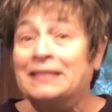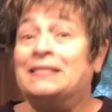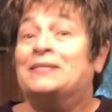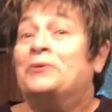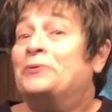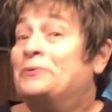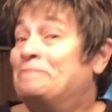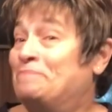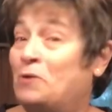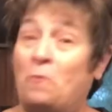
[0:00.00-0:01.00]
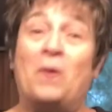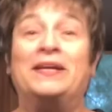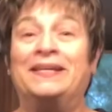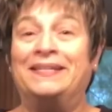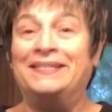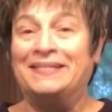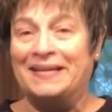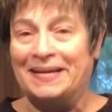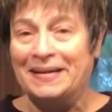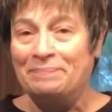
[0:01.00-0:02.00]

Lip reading: So what can I say?